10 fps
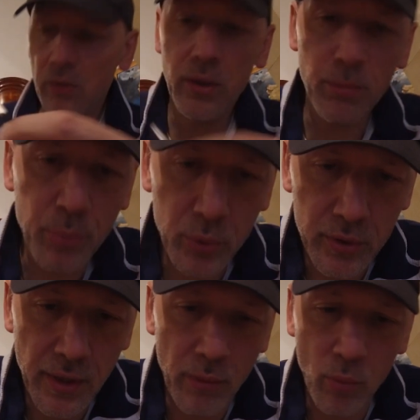you can
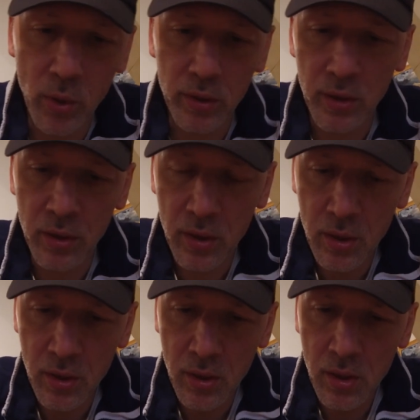put that one
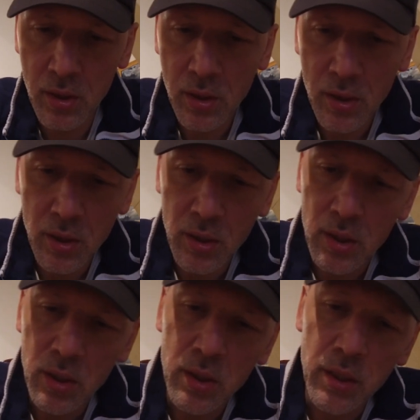
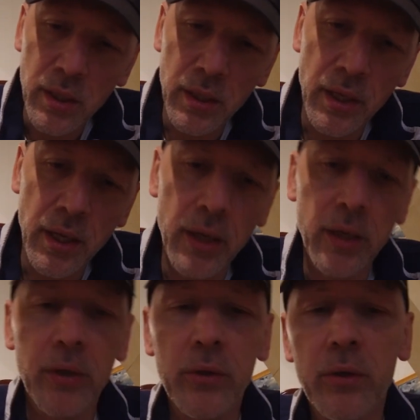in
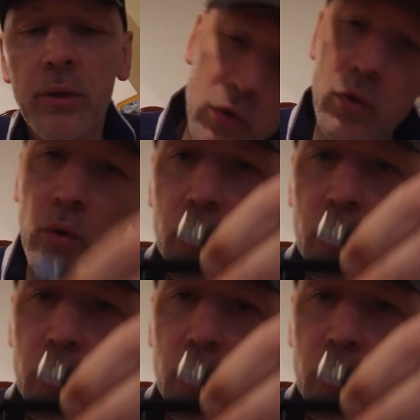here to